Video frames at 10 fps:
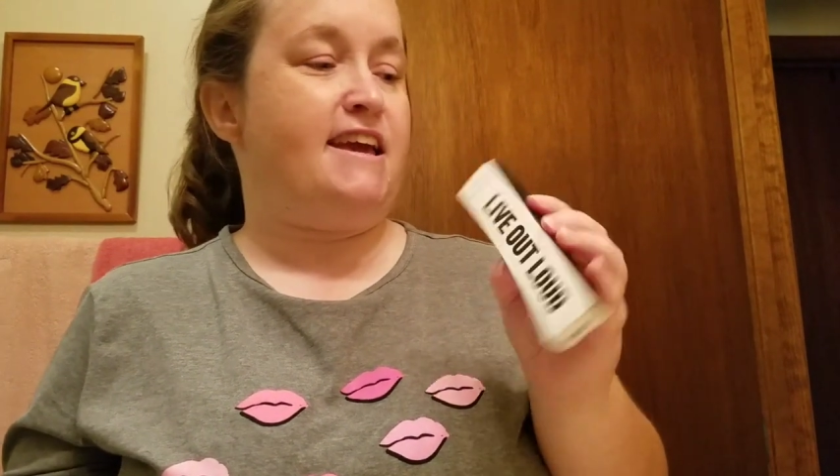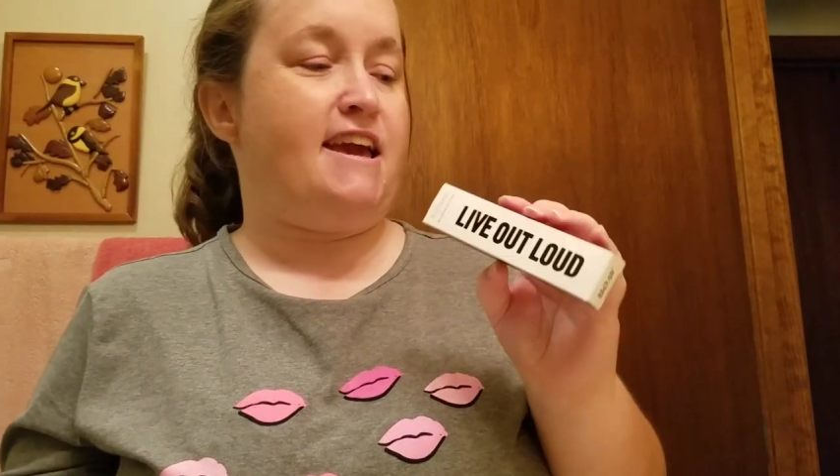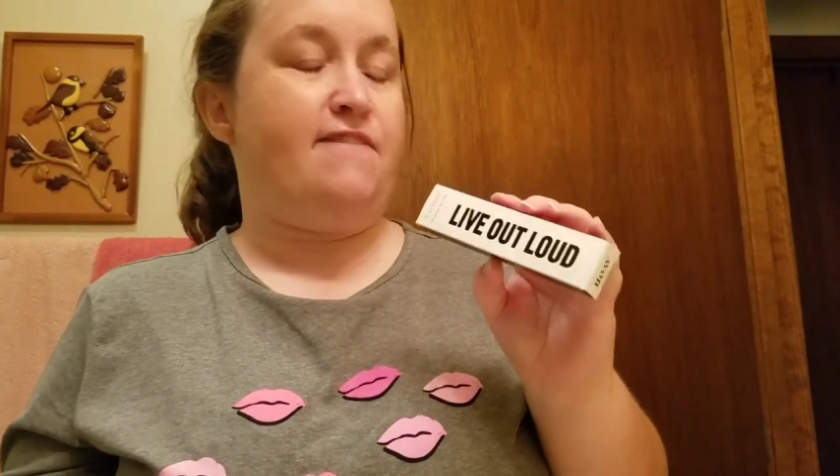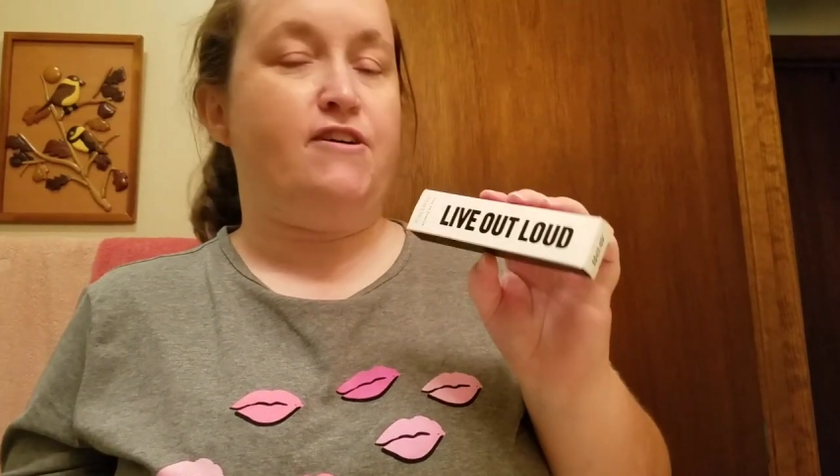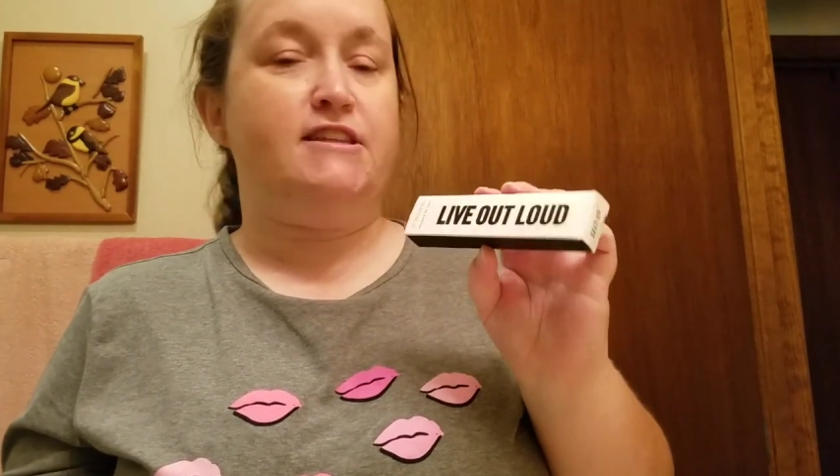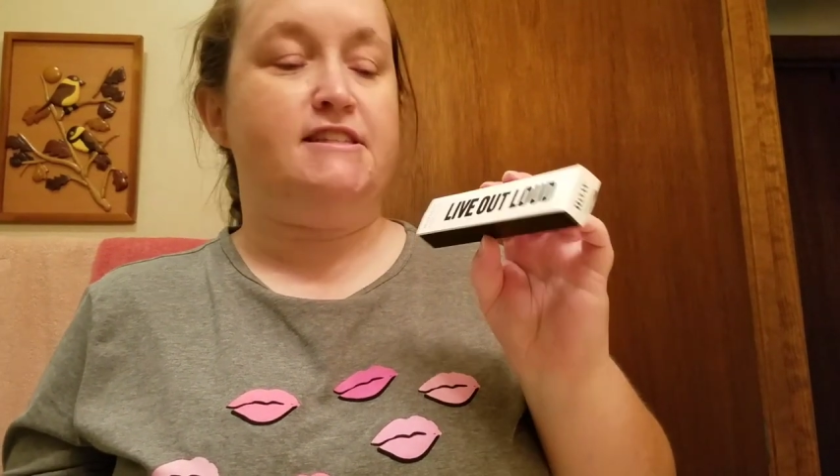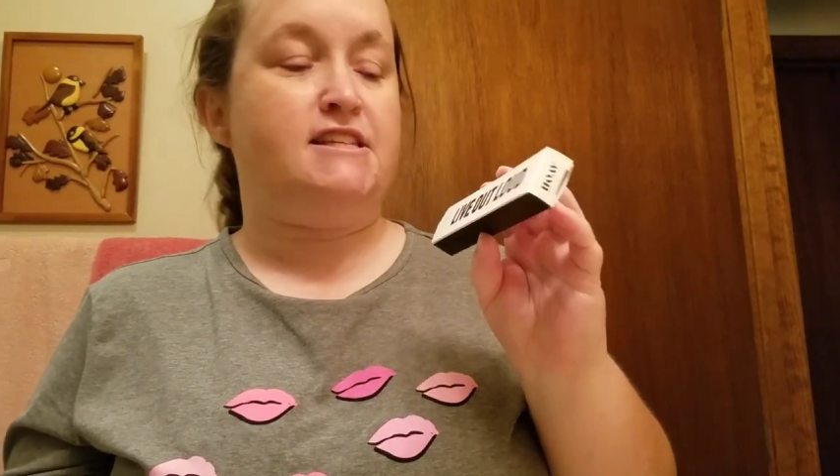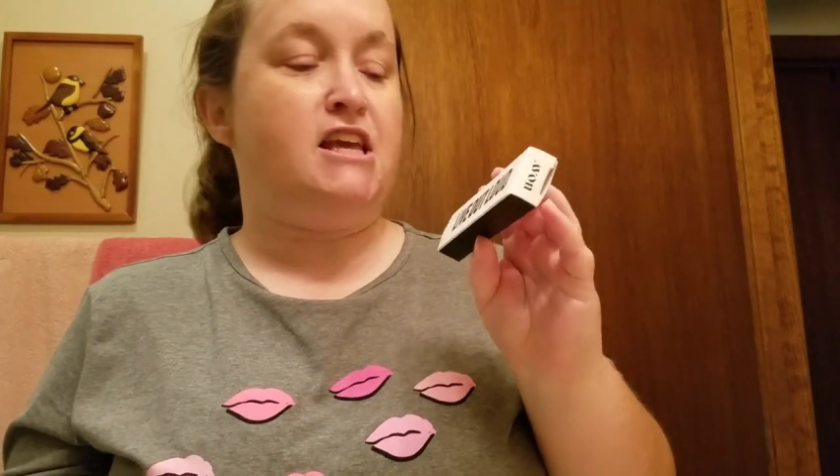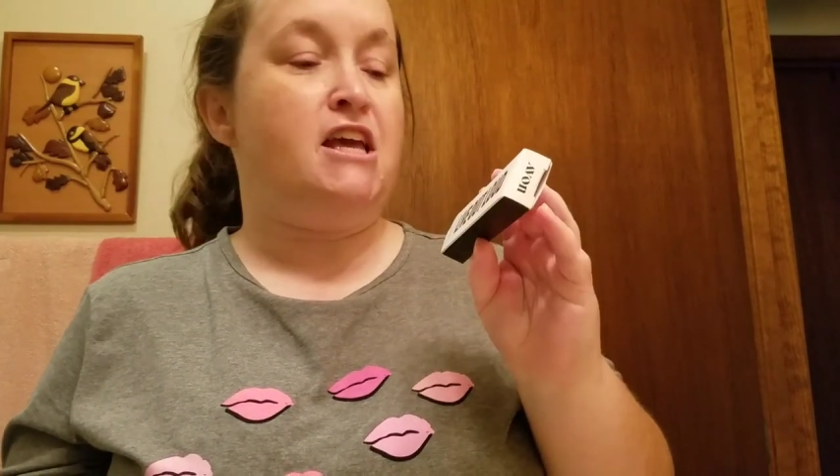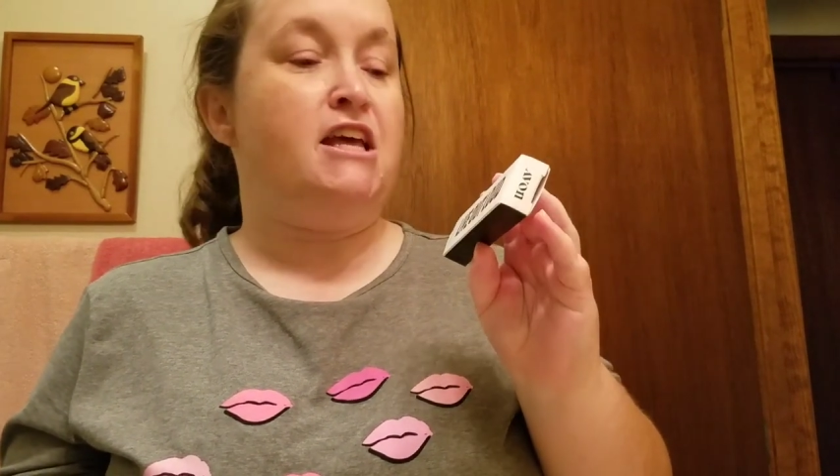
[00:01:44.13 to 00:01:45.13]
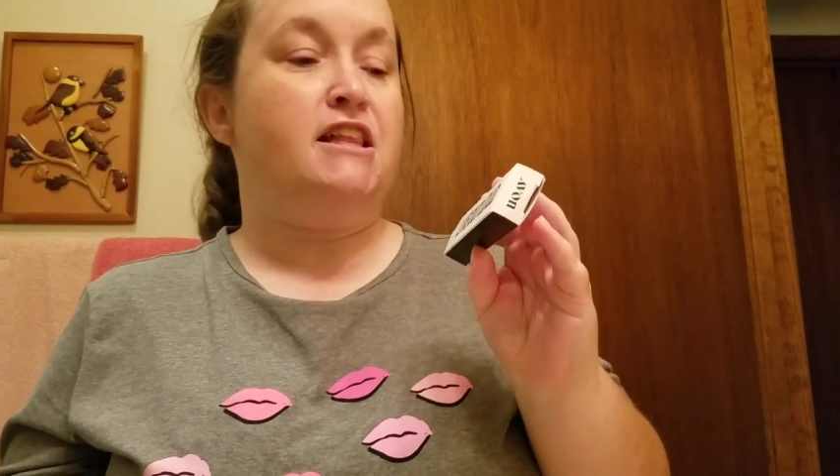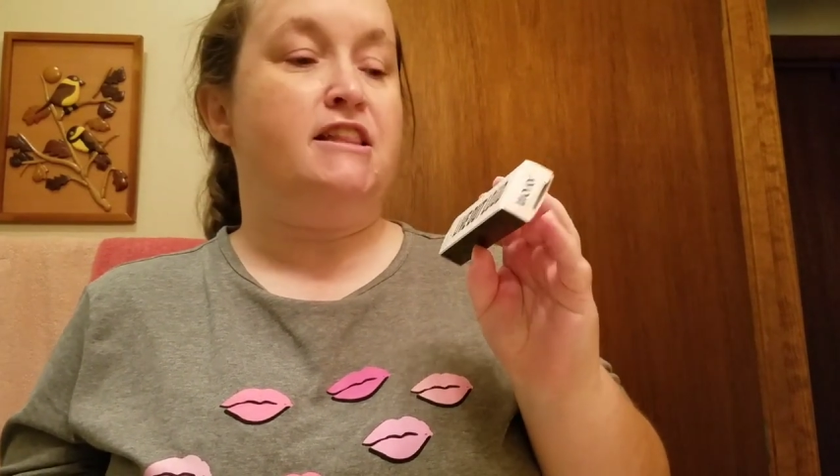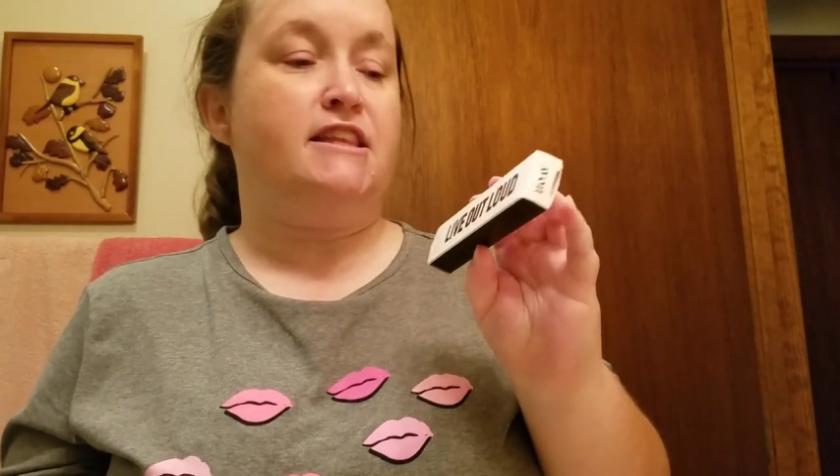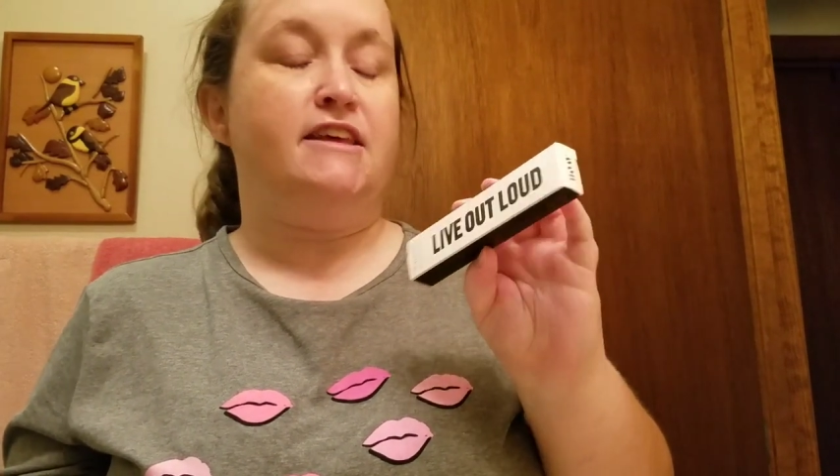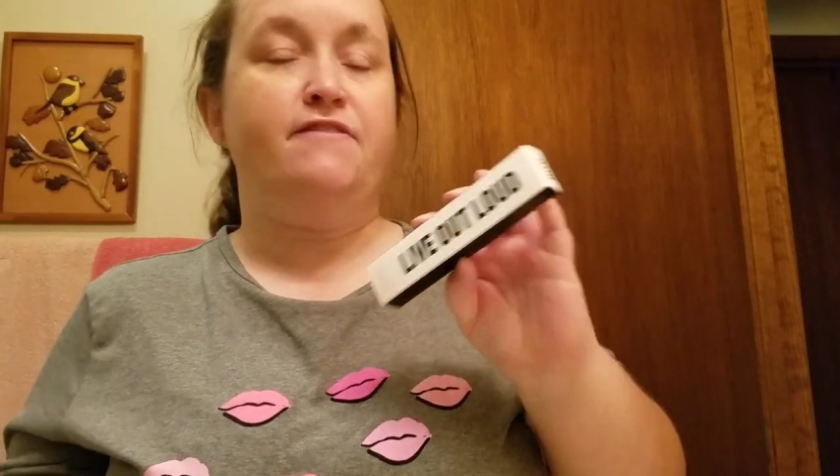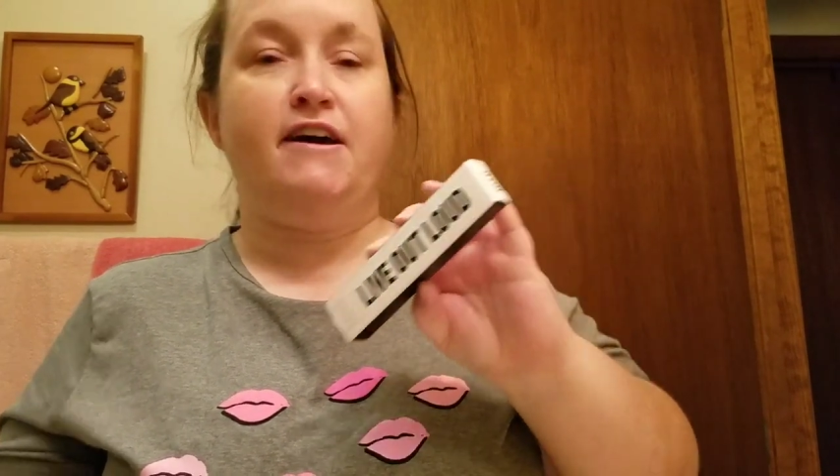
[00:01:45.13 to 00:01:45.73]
Avon's Live